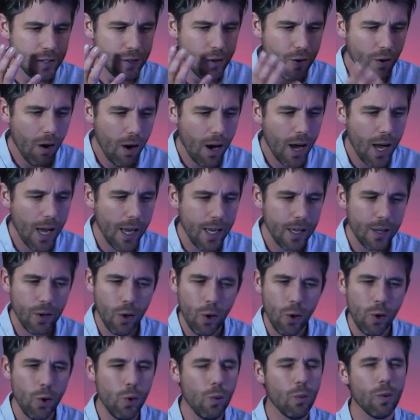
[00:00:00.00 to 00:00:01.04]
guy
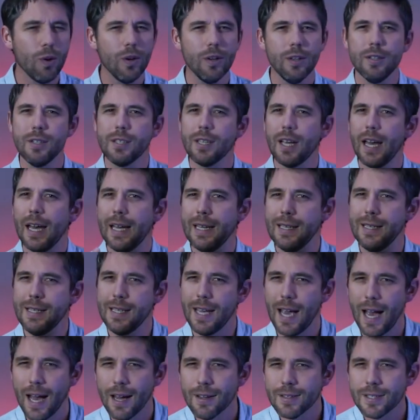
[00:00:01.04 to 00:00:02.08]
who was a
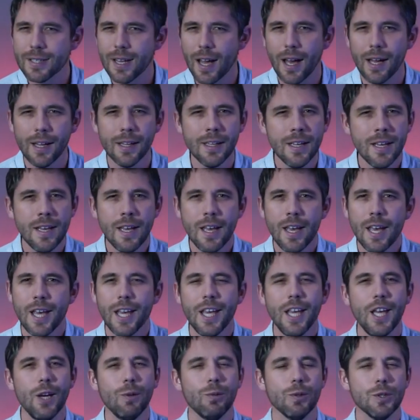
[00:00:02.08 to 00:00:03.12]
doubter.
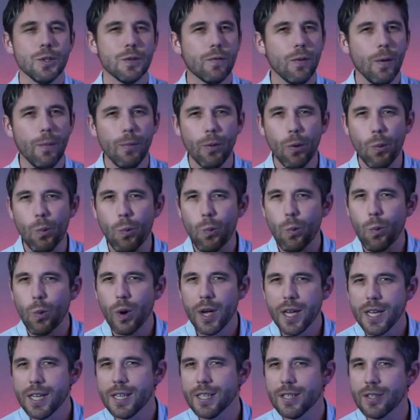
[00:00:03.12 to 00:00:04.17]
He was from the
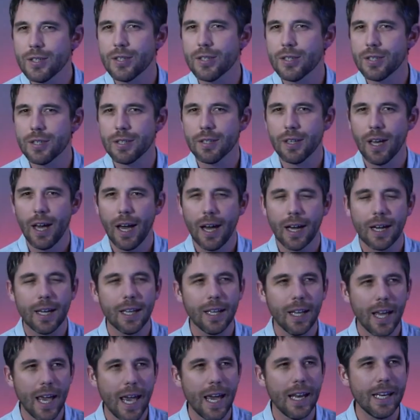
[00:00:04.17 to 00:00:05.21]
weakest
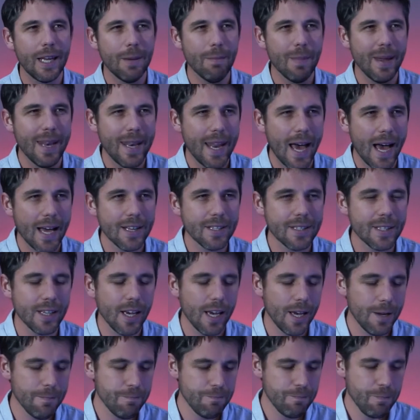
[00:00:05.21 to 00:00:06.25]
clan in
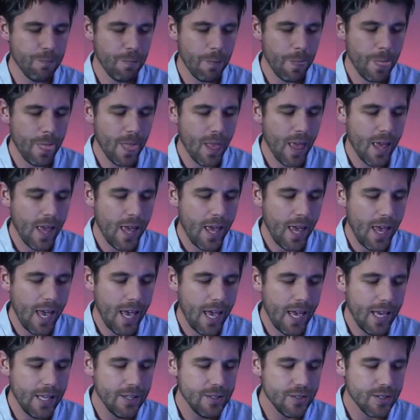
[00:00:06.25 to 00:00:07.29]
Manasseh.
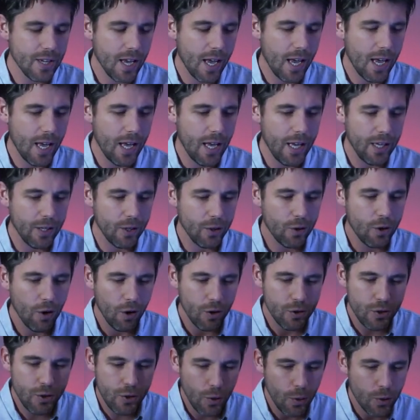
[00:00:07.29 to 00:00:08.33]
And
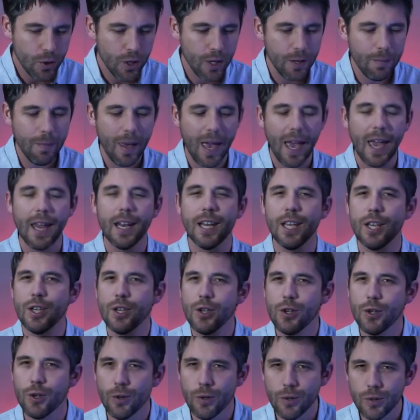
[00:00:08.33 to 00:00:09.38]
God took him and he
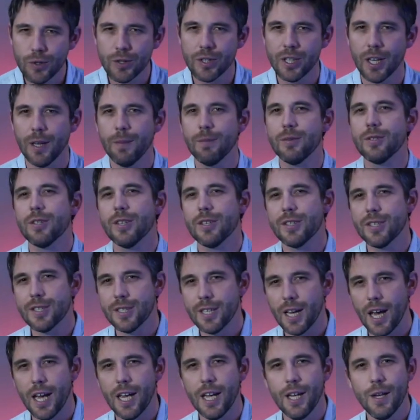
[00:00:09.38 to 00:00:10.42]
used him to
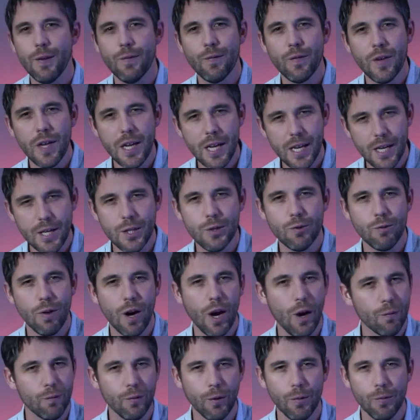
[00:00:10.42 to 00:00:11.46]
save
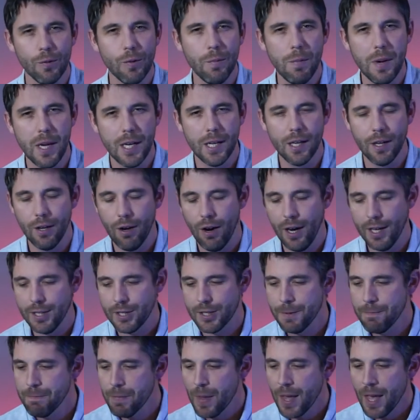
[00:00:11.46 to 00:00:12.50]
Israel from the
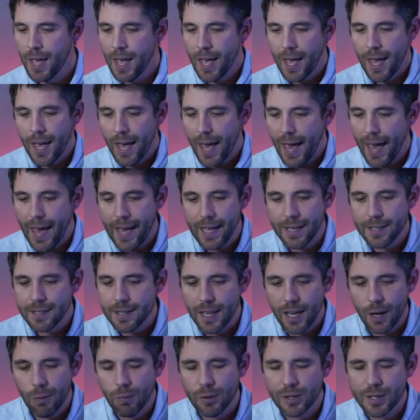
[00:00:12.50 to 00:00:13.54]
Midianites. And
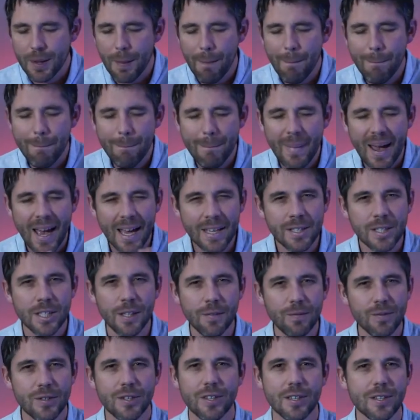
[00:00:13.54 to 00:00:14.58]
it was a
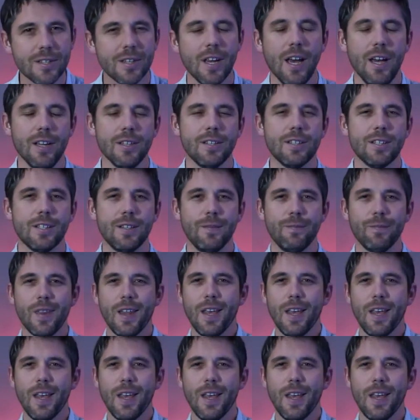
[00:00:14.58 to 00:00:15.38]
massive success.